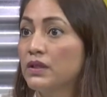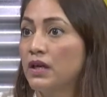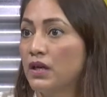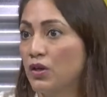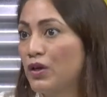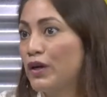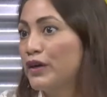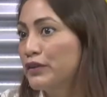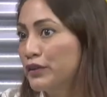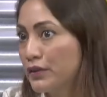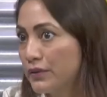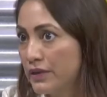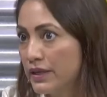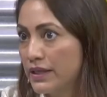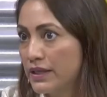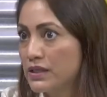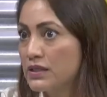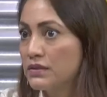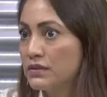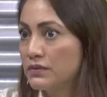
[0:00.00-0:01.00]
or
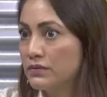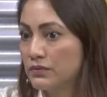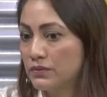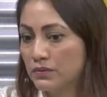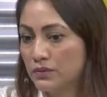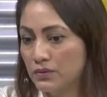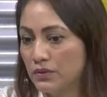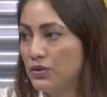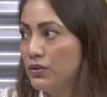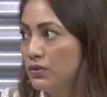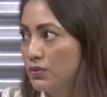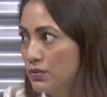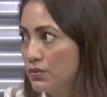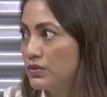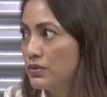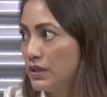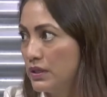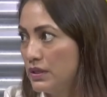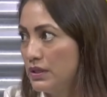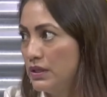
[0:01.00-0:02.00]
authorized to
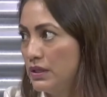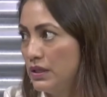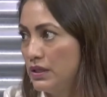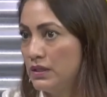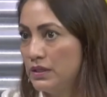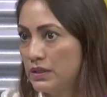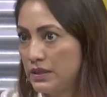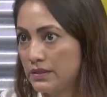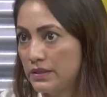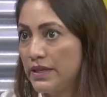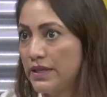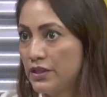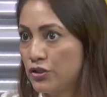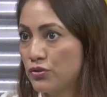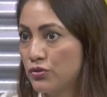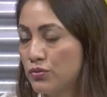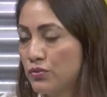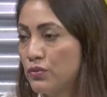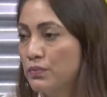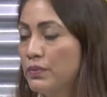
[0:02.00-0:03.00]
use in this age
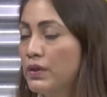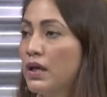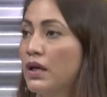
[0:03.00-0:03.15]
group,